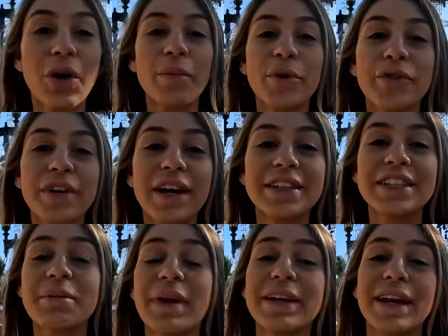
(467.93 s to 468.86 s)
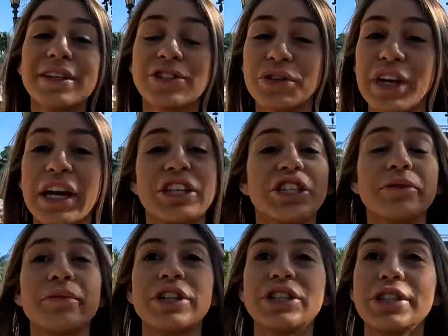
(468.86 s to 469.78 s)
So I'm moving on to my next
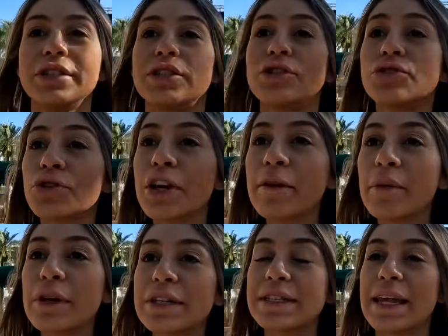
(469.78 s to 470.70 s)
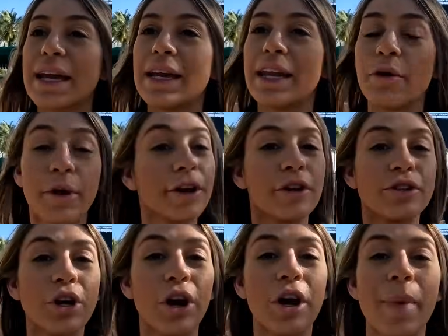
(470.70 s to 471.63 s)
location, which is DreamWorks Land. I want to go
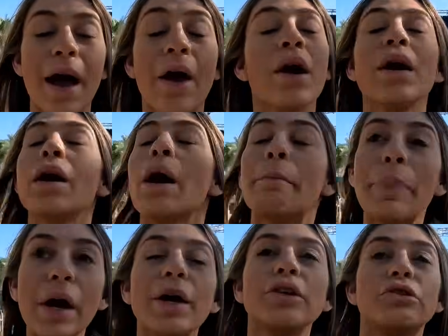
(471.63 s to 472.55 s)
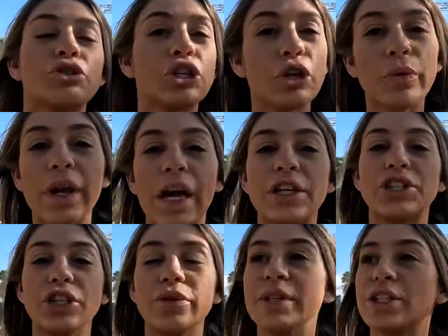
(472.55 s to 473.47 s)
talk about. But usually what I
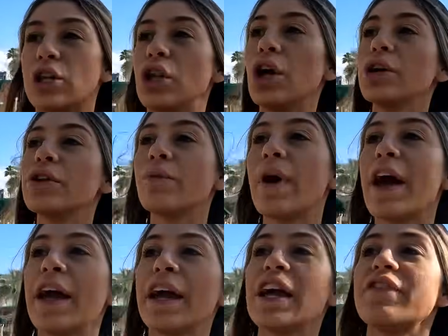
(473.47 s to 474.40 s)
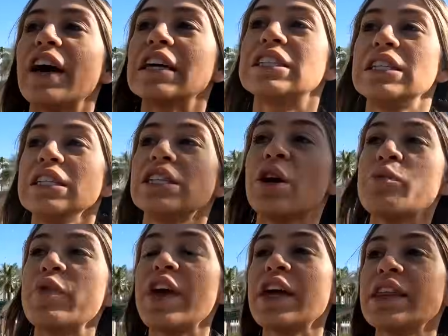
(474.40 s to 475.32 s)
do is along the way, if I see
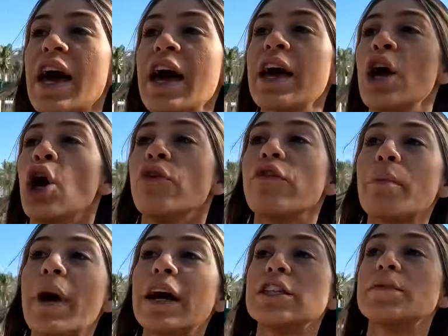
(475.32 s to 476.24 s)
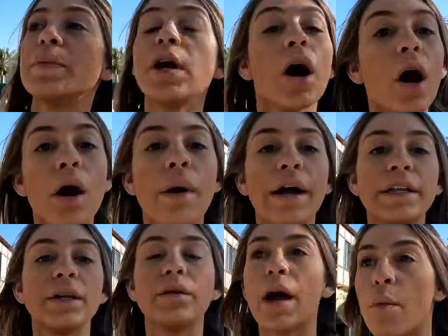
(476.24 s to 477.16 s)
something that reminds me, oh,
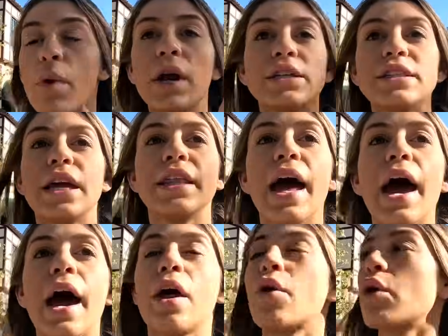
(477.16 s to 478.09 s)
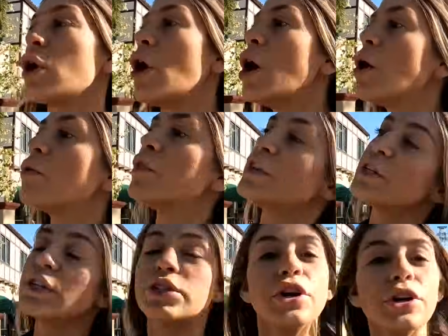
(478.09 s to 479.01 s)
I want to say that, or oh, this
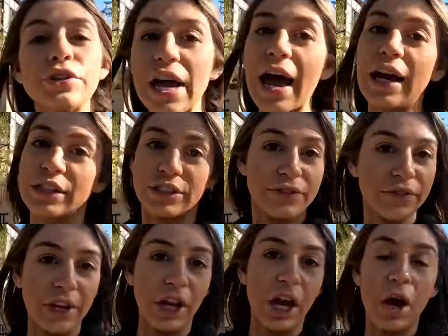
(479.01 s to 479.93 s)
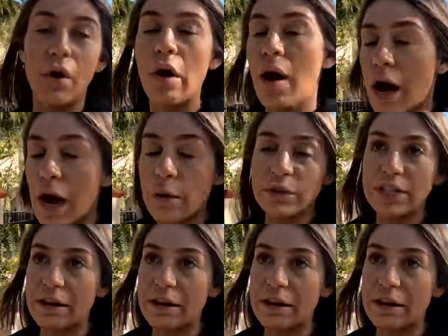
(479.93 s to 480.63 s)
is good to add to the video, I will